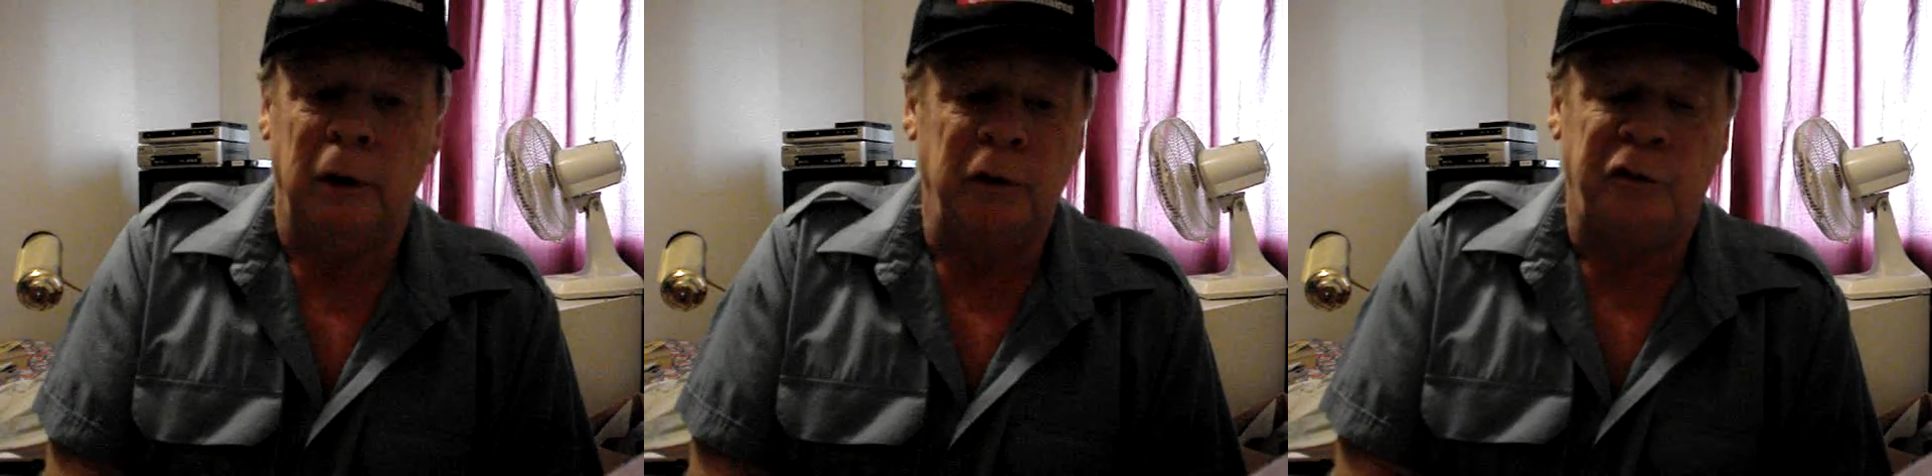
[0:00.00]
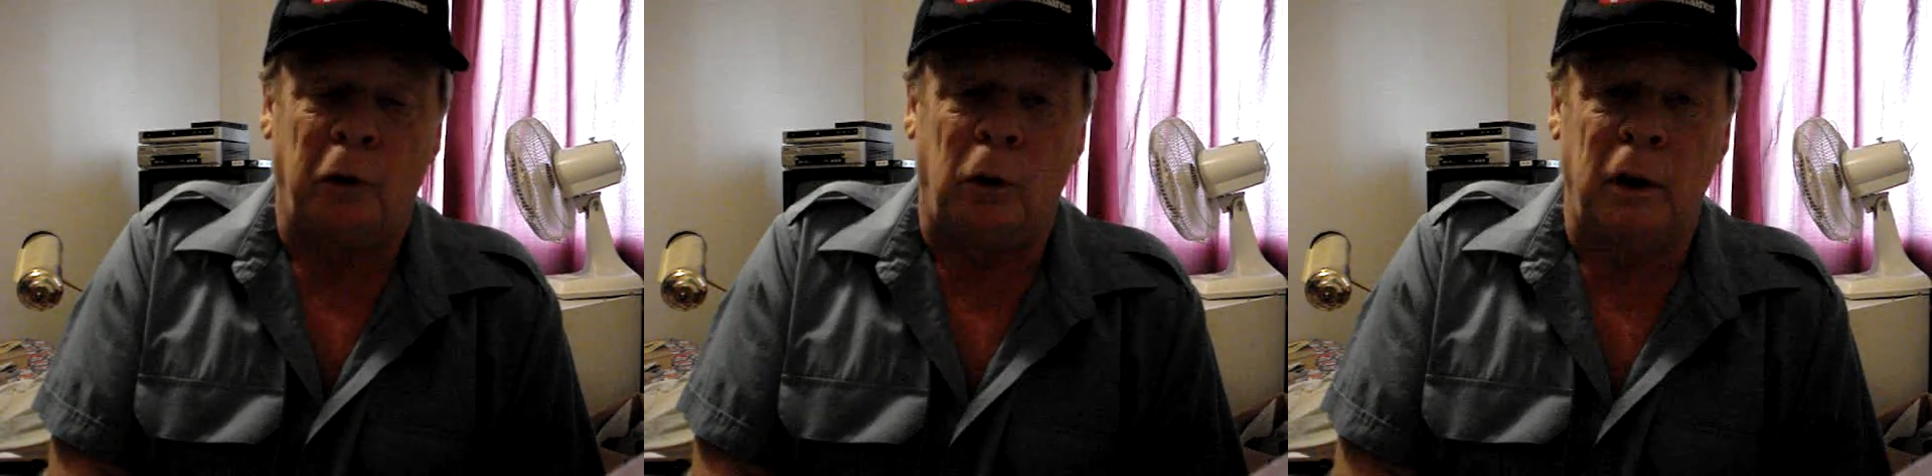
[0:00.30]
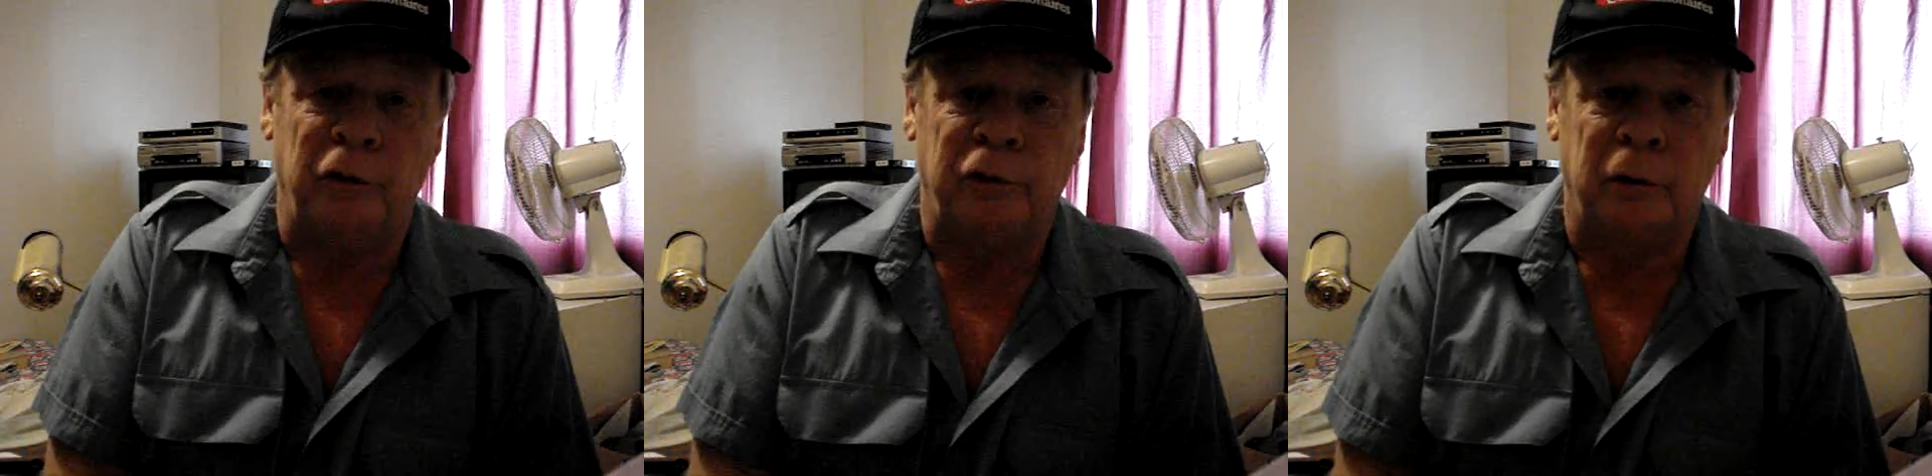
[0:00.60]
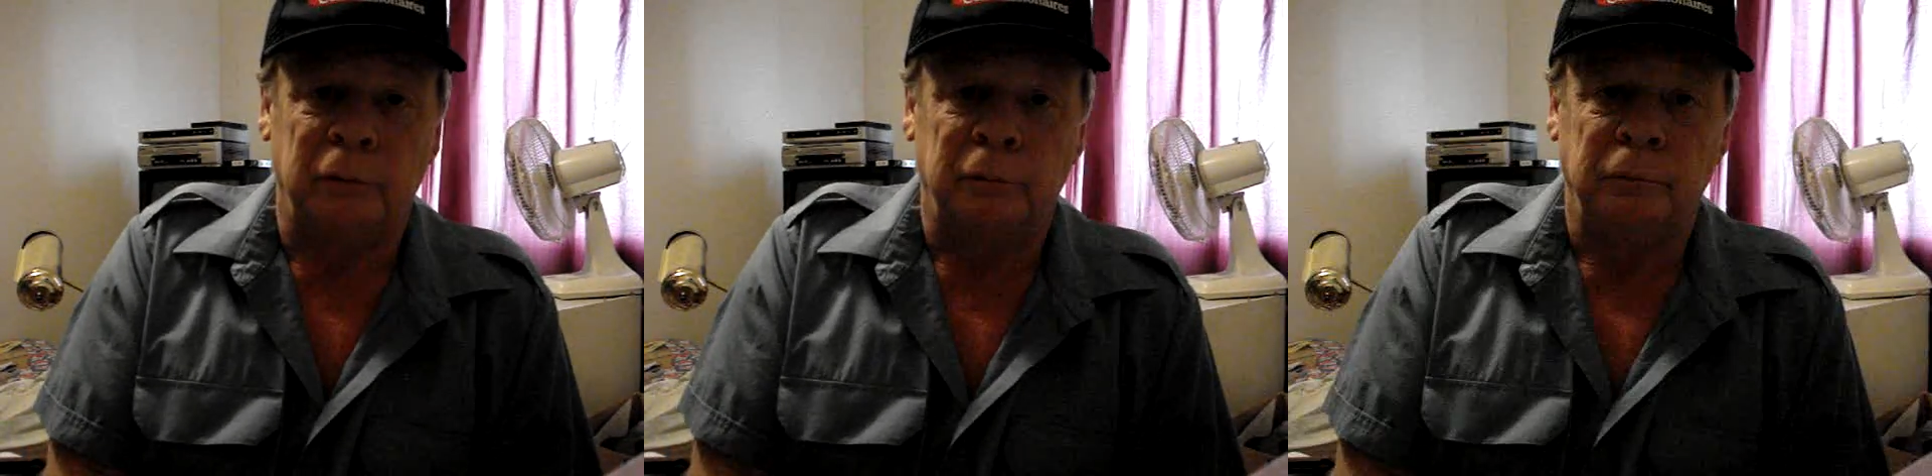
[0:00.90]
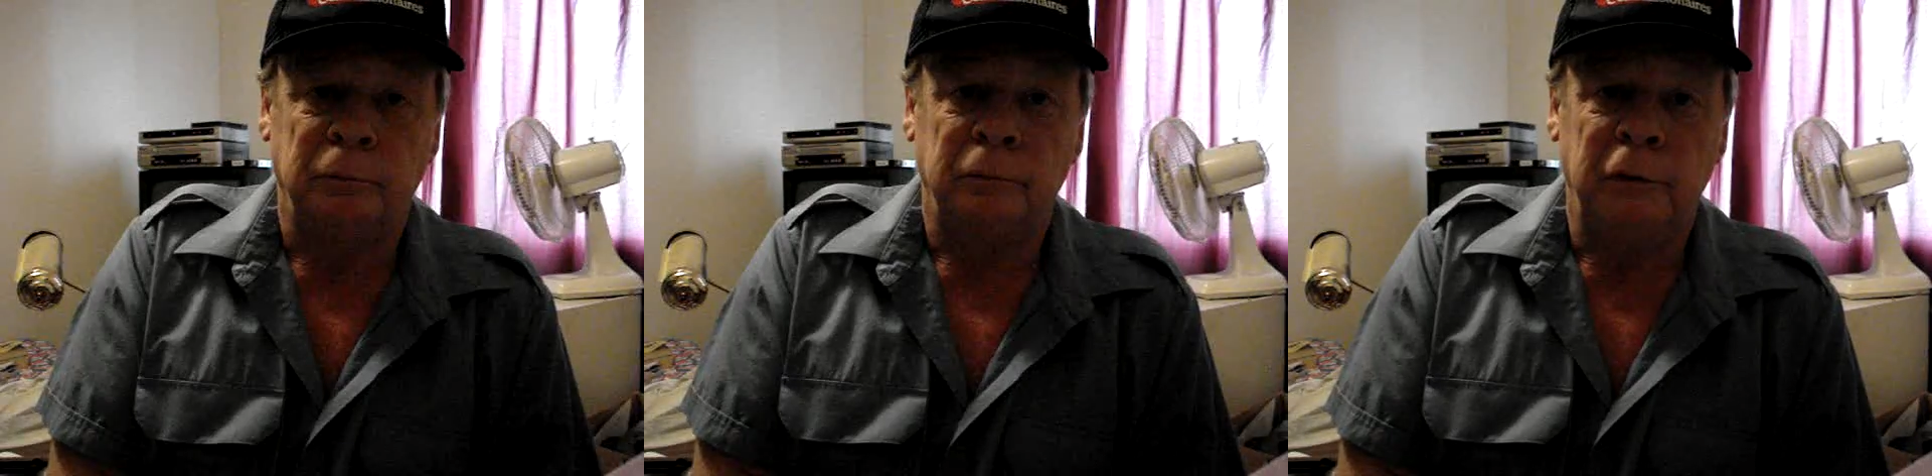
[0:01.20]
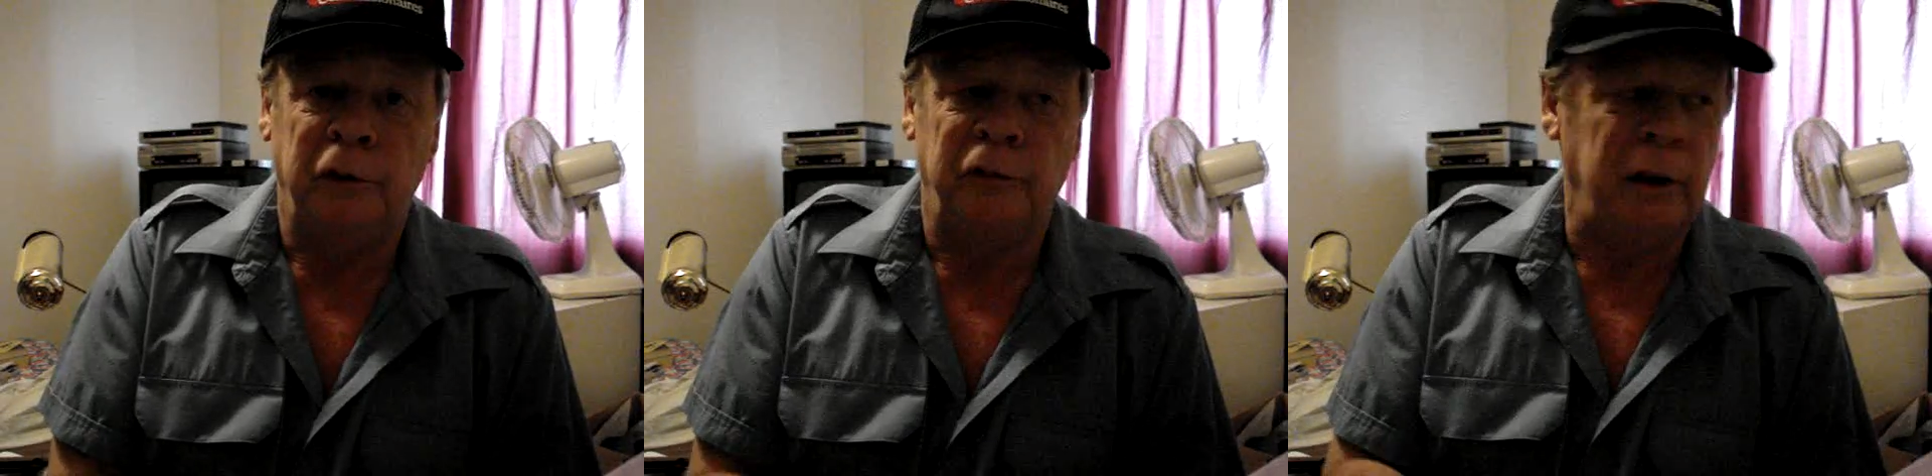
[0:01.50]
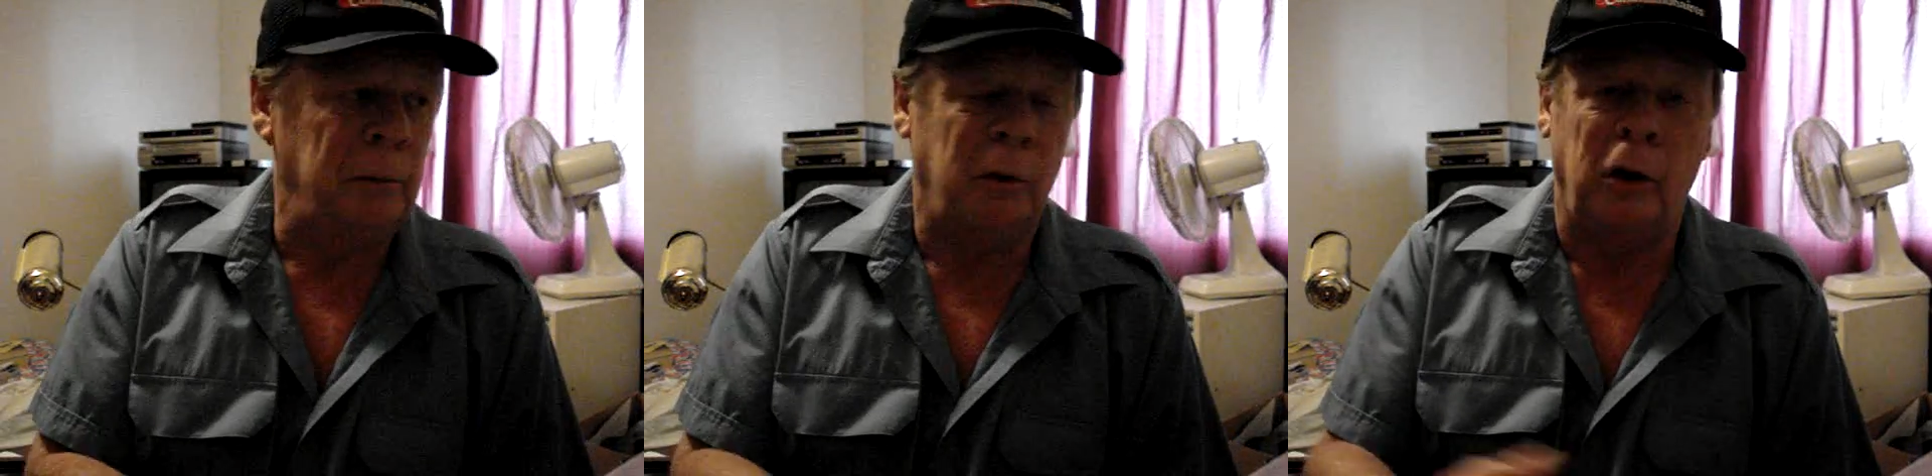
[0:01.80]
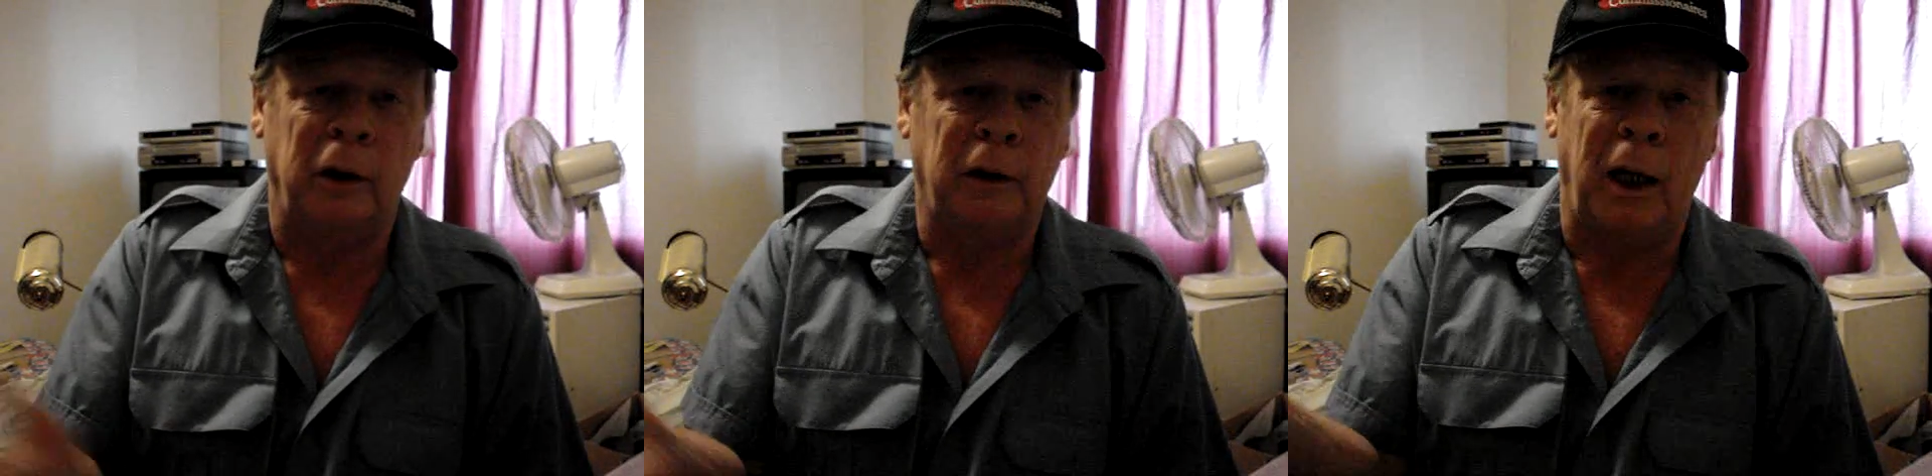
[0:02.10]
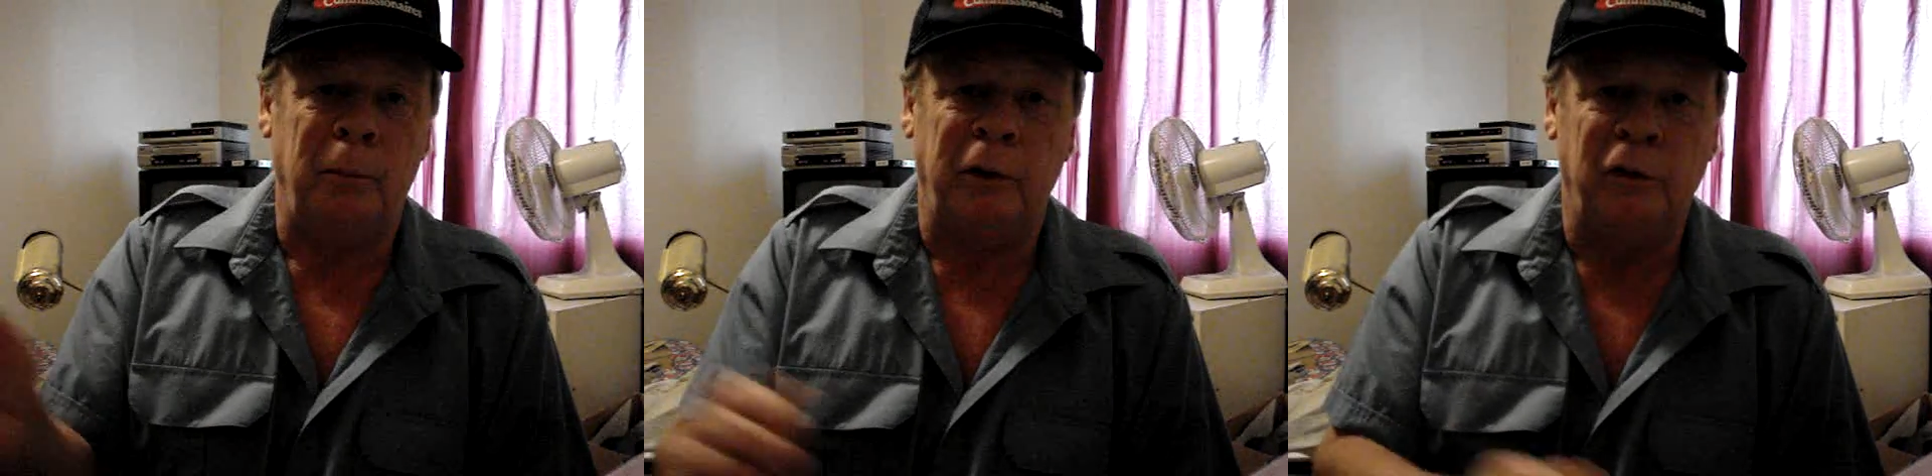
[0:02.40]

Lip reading: in stores. You see them all the time,